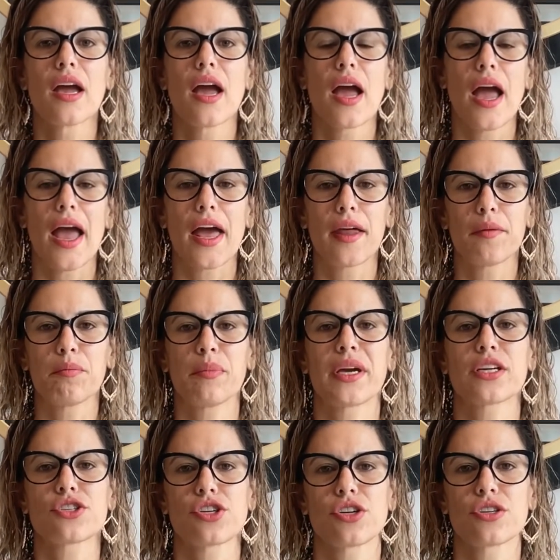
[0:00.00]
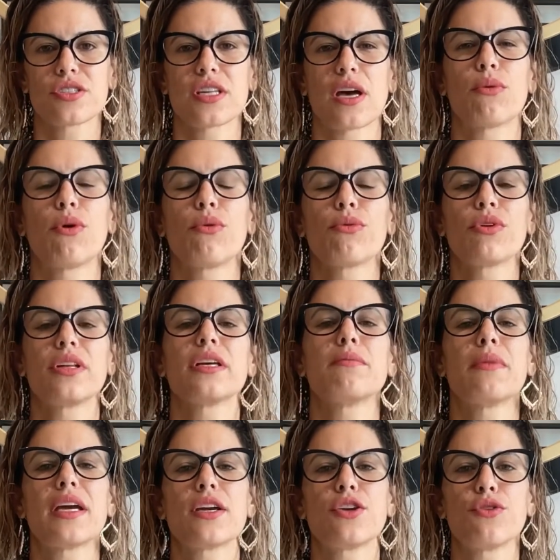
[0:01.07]
and pictures that will really
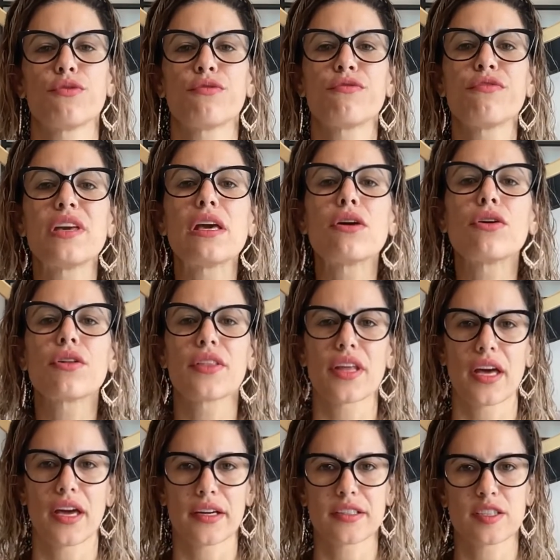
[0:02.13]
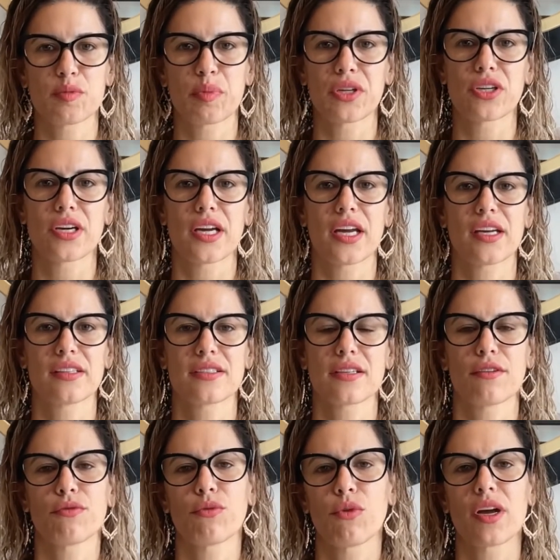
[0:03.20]
make you feel the experience of
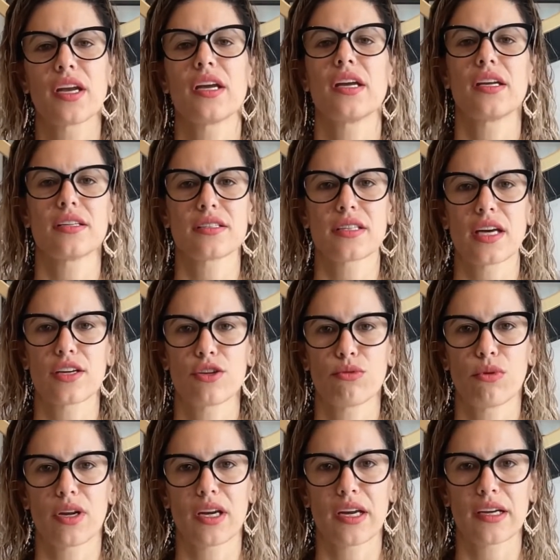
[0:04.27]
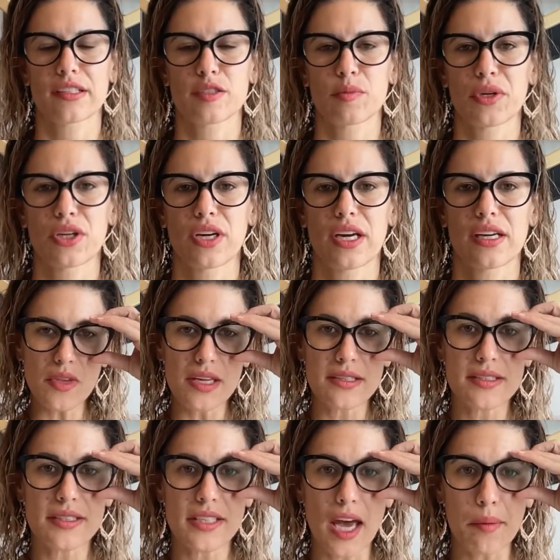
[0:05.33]
what it is that you want to experience.
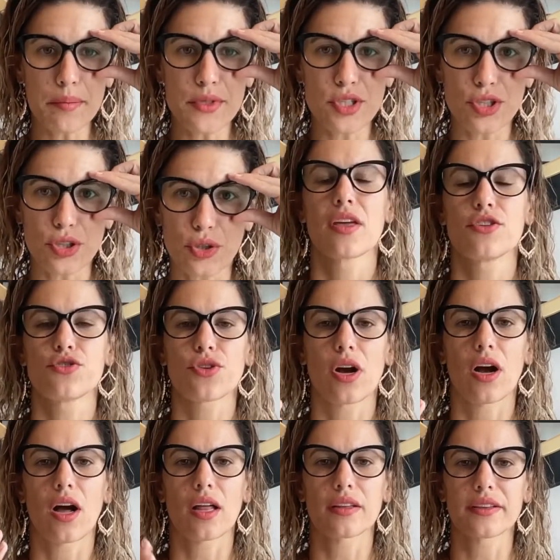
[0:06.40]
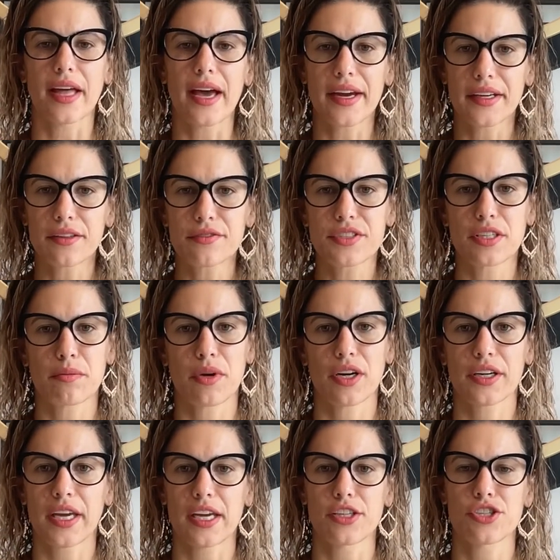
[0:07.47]
Step two, draw a line of
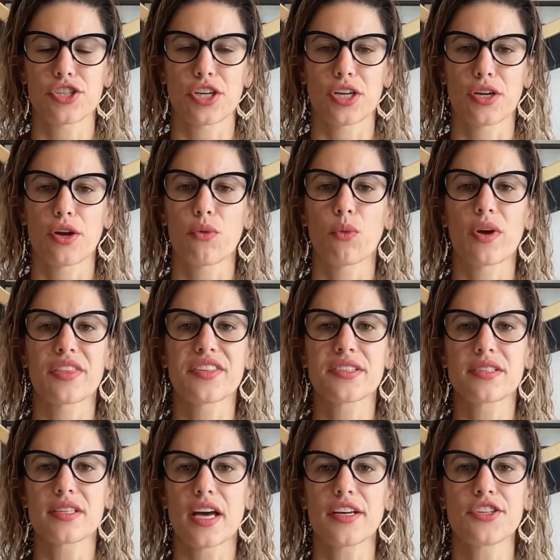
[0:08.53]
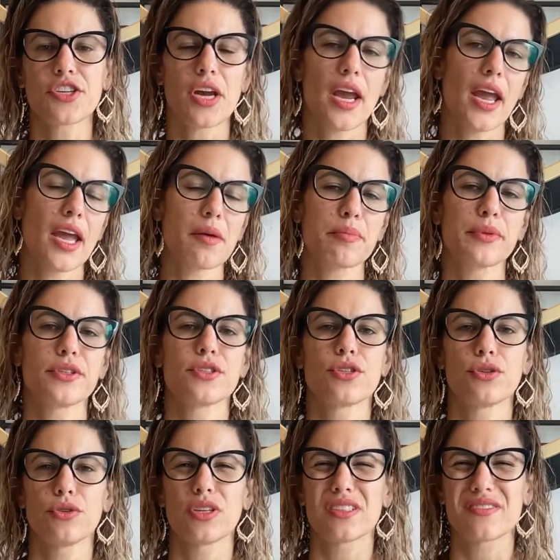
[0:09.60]
demarcation with such amplitude
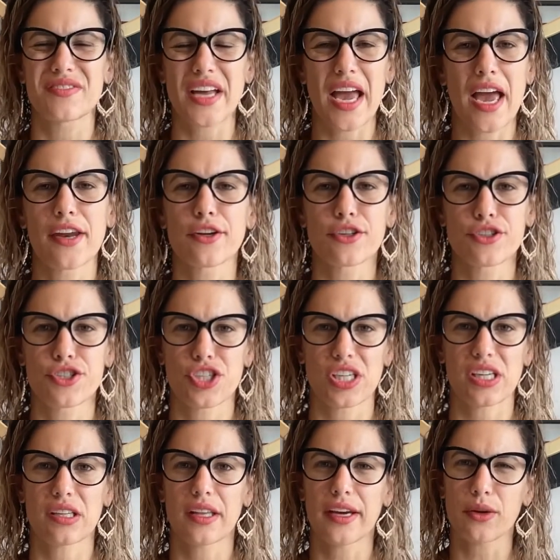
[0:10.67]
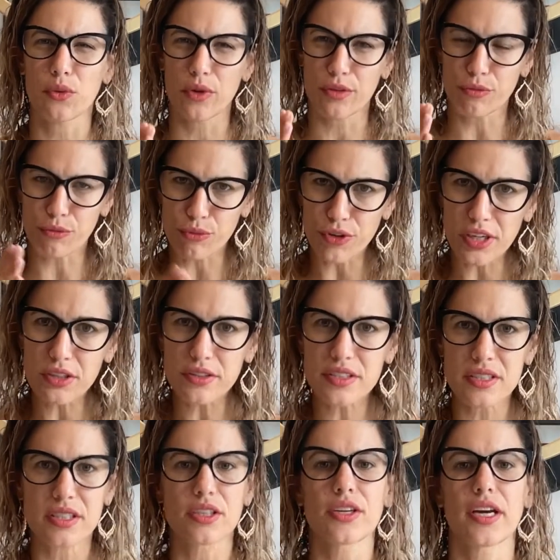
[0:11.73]
of energy, like with real
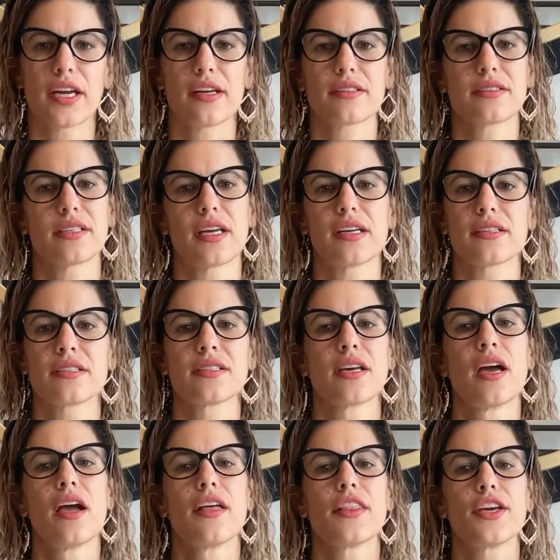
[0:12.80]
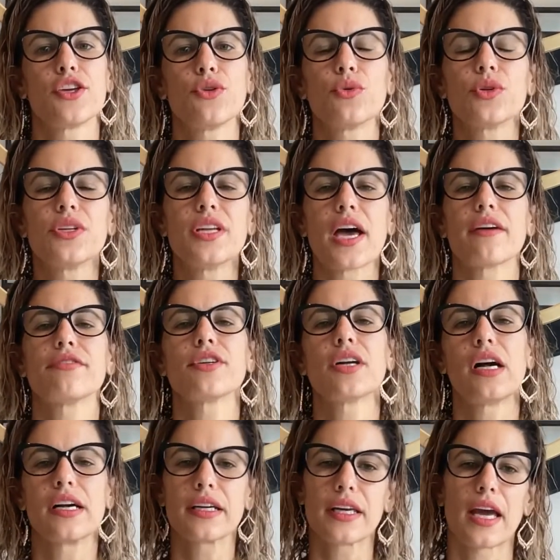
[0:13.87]
seriousness, that you will never
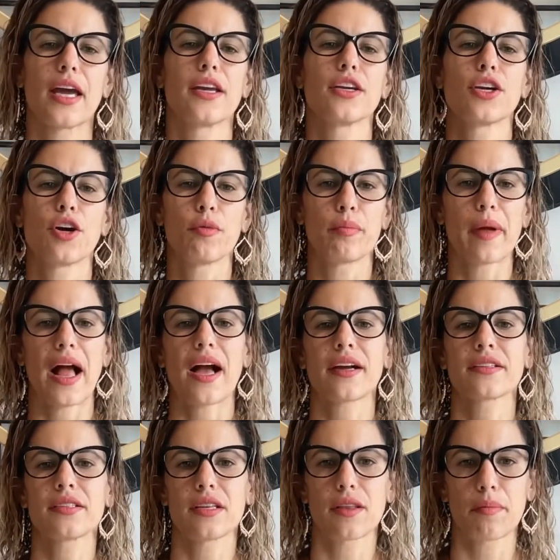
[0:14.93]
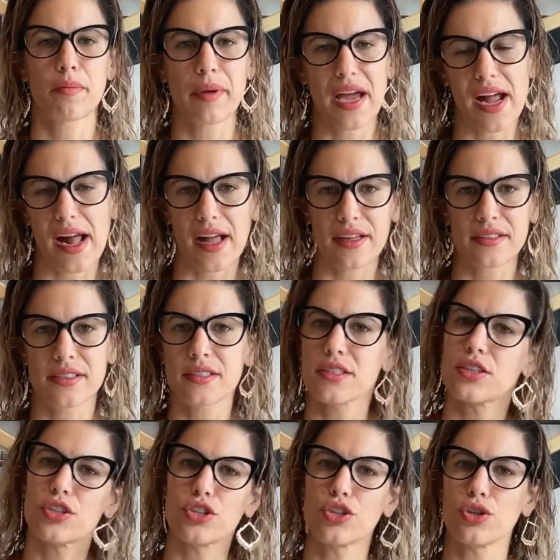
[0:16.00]
again go back to the past
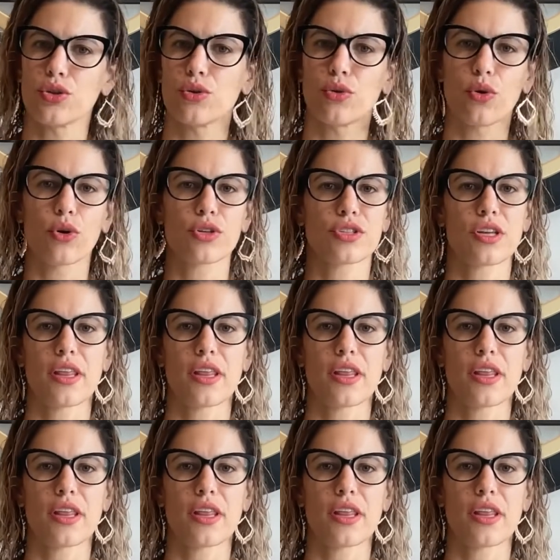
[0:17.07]
you or to that